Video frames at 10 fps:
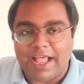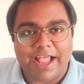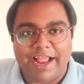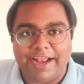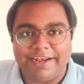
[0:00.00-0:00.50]

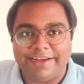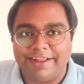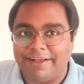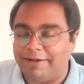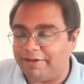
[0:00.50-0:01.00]
And
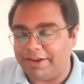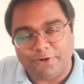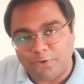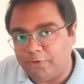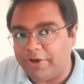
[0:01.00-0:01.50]
it
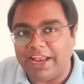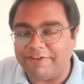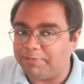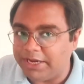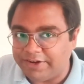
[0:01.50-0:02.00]
could well
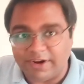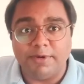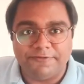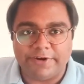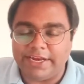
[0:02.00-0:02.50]
have been
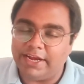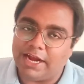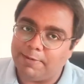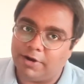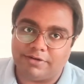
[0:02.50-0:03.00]
trouble for
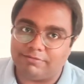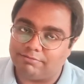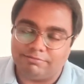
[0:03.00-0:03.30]
England, but